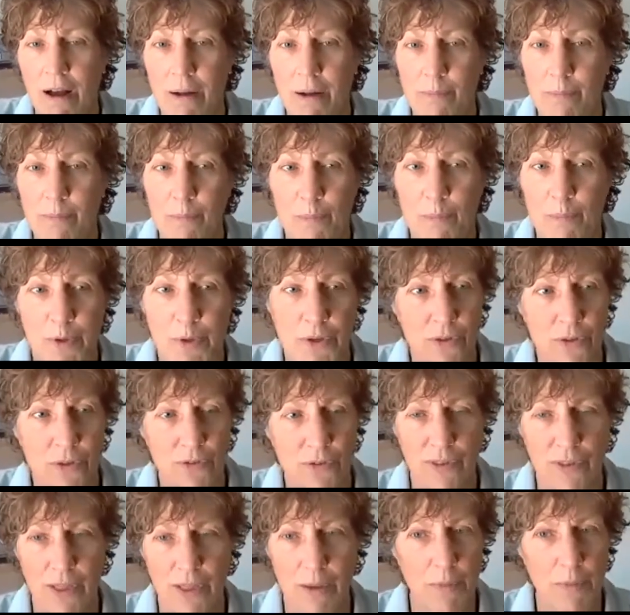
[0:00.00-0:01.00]
because they
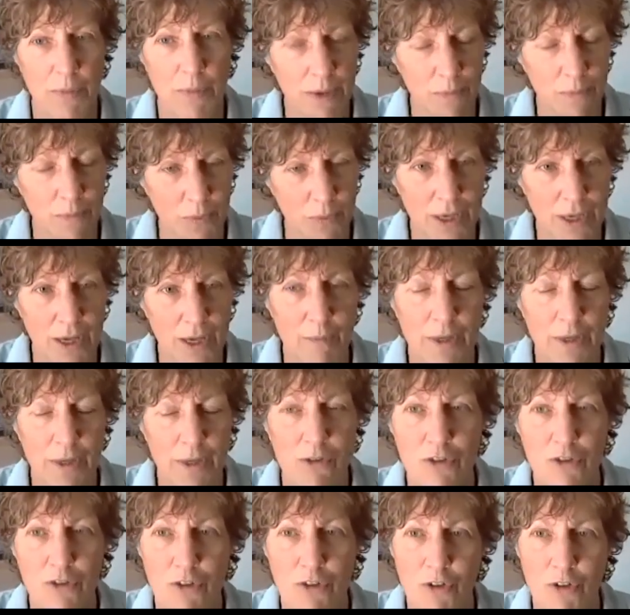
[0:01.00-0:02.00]
might be coming to
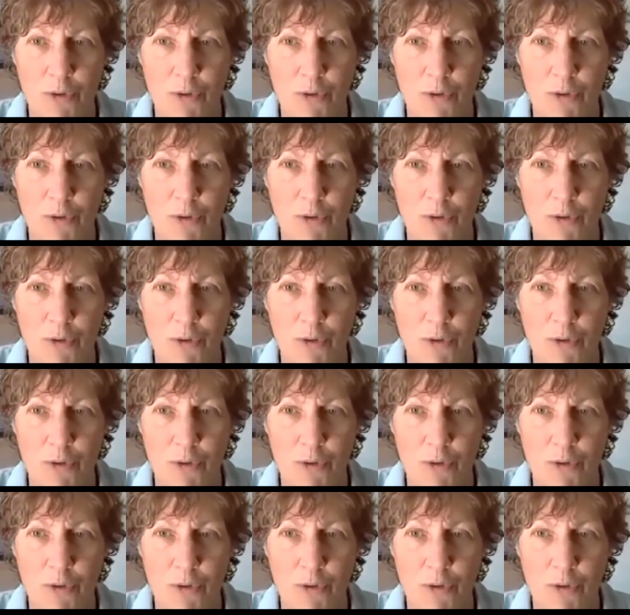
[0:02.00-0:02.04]
you